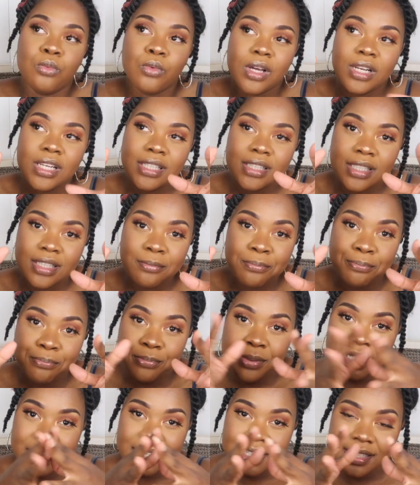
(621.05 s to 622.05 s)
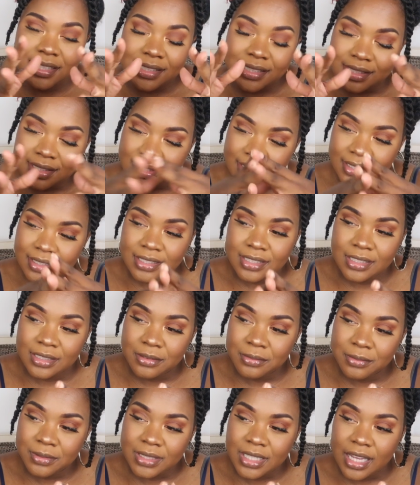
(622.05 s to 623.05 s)
one of the biggest
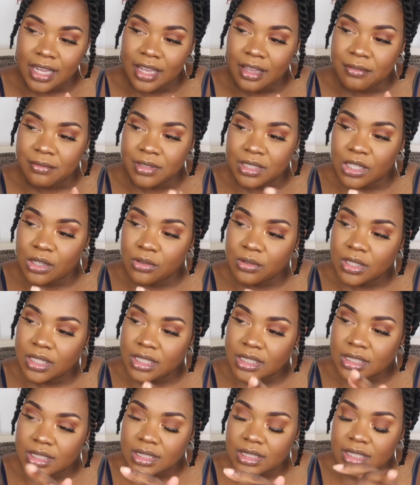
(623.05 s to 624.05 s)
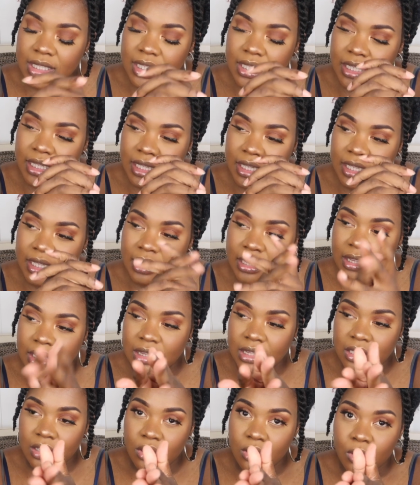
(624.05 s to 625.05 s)
symptoms I have noticed
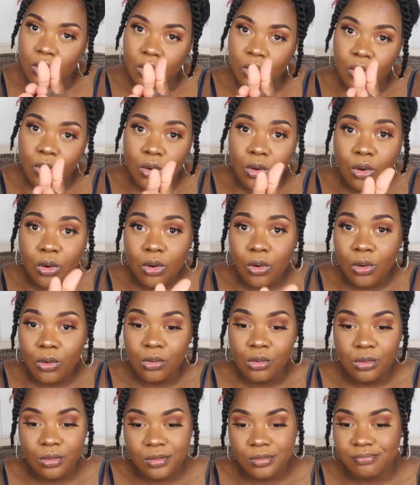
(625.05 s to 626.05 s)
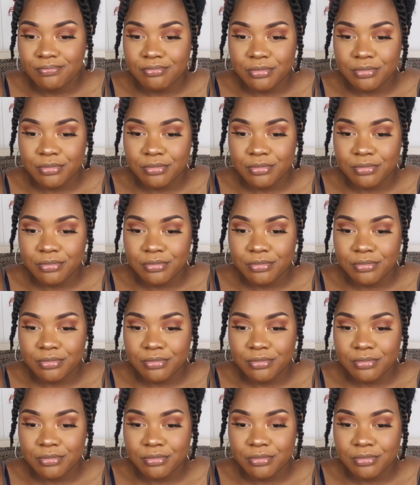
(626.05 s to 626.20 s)
in the whole